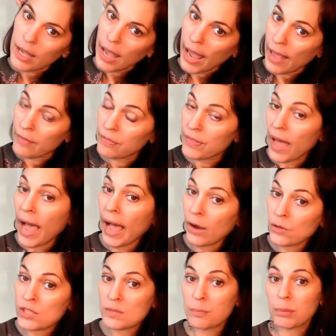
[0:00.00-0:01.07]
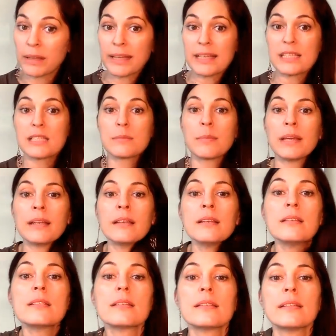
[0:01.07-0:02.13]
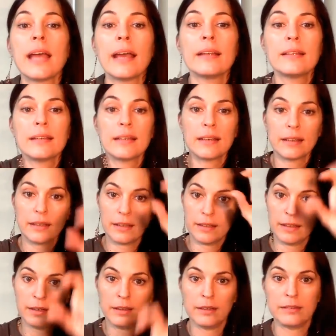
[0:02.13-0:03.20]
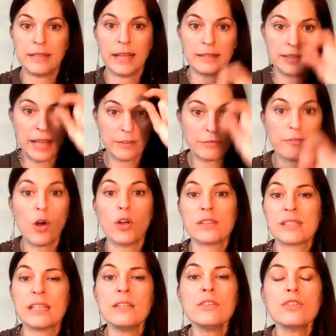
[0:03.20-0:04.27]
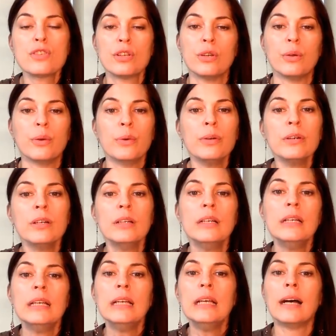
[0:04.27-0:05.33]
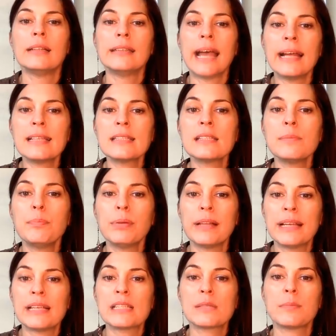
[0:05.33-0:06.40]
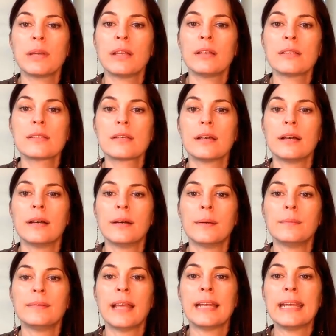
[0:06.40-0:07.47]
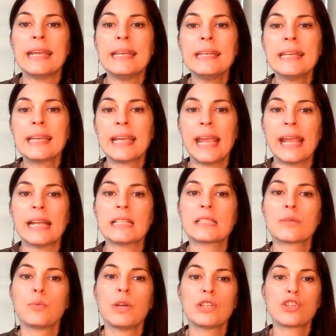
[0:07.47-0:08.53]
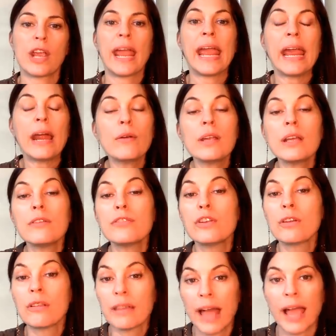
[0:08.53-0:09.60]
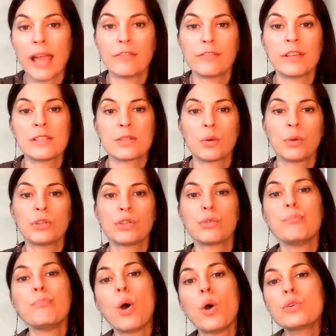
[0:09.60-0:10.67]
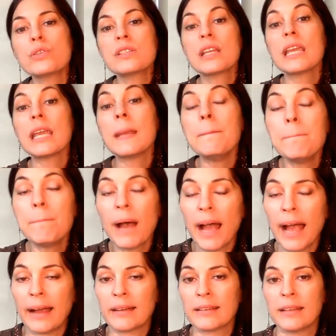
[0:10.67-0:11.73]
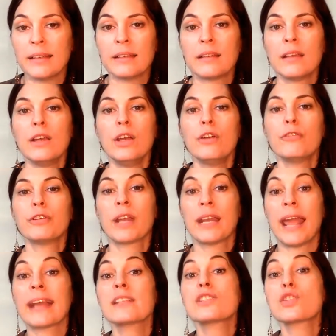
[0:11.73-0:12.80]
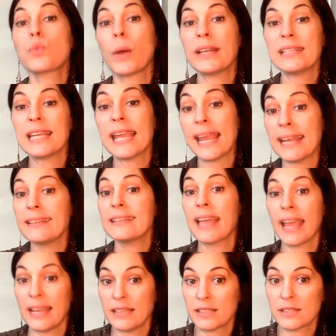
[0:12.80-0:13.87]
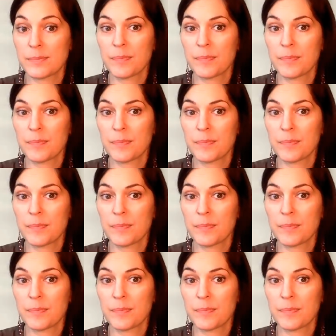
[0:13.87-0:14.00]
And the house placement that falls into, that's the placement that indicates which area of your life is going to most impact it for the next 28 days.